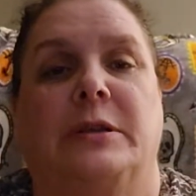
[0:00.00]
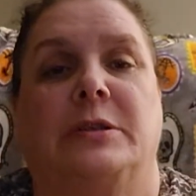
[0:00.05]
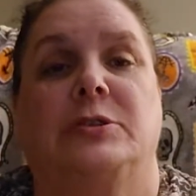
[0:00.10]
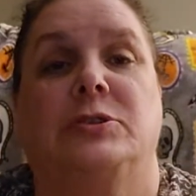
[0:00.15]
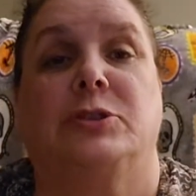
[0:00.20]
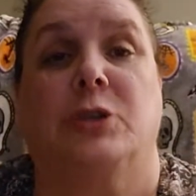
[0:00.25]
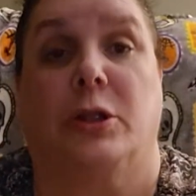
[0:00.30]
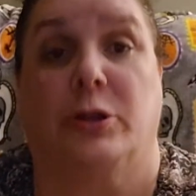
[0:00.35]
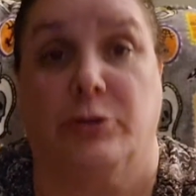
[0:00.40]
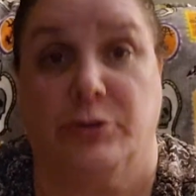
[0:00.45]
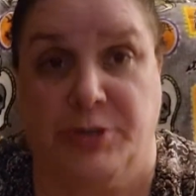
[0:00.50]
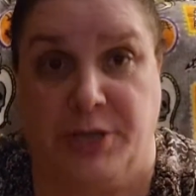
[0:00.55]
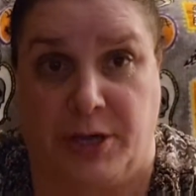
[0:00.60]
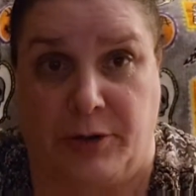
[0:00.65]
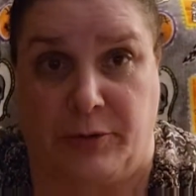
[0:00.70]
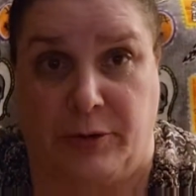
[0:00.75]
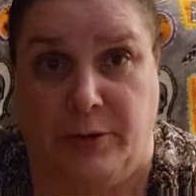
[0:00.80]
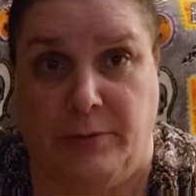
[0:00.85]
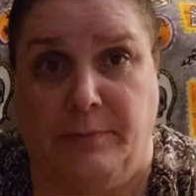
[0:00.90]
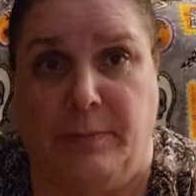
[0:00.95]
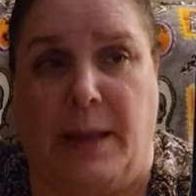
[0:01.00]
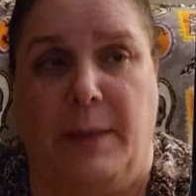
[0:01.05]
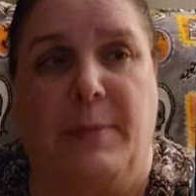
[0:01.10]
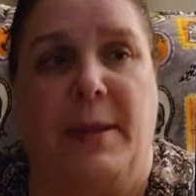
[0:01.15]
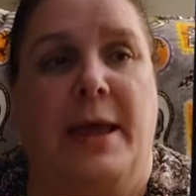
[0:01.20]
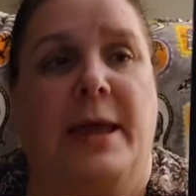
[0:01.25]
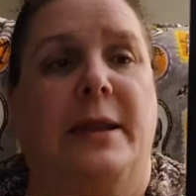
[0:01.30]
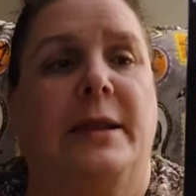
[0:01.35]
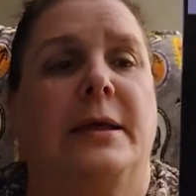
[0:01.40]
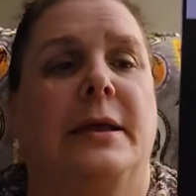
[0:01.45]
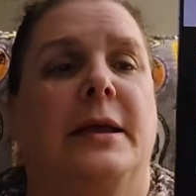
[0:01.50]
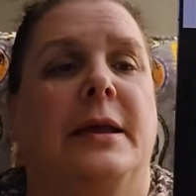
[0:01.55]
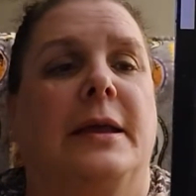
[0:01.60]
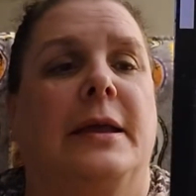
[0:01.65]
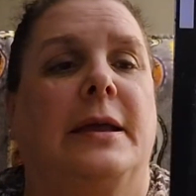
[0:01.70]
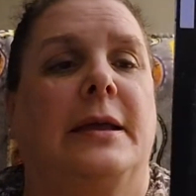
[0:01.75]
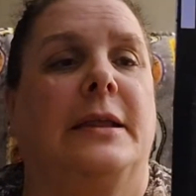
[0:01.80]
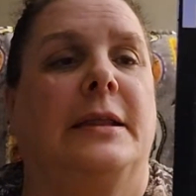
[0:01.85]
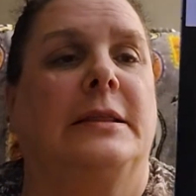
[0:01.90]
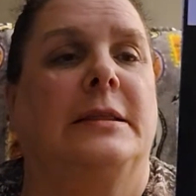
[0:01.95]
Dollar General, my bad.
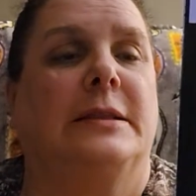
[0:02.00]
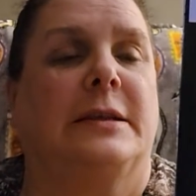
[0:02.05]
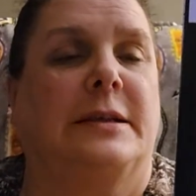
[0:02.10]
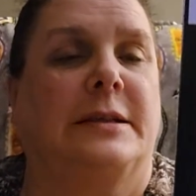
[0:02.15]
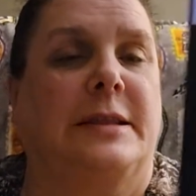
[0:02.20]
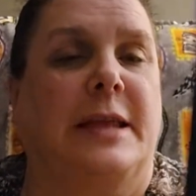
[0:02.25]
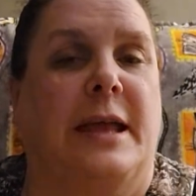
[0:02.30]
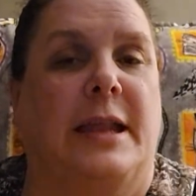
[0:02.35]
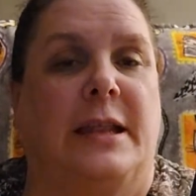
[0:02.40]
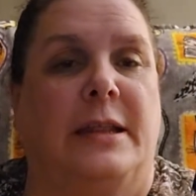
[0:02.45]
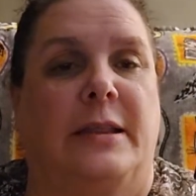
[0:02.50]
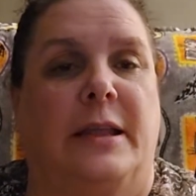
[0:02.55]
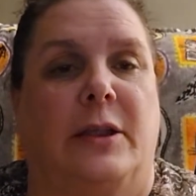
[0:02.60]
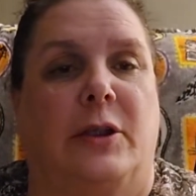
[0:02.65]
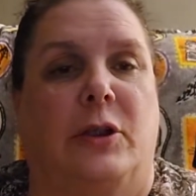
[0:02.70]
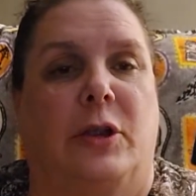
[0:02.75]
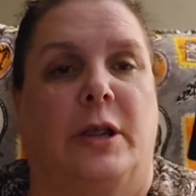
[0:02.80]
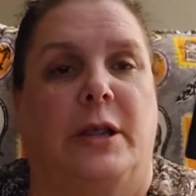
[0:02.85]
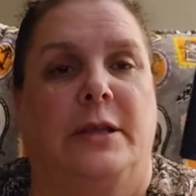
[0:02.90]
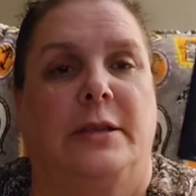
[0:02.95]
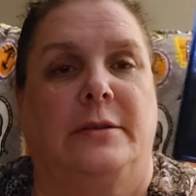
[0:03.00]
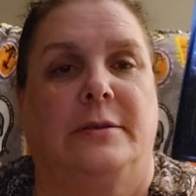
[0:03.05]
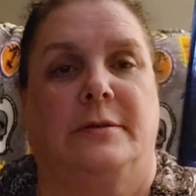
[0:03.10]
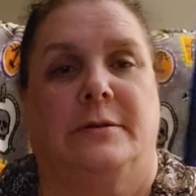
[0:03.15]
Look at that, isn't that great?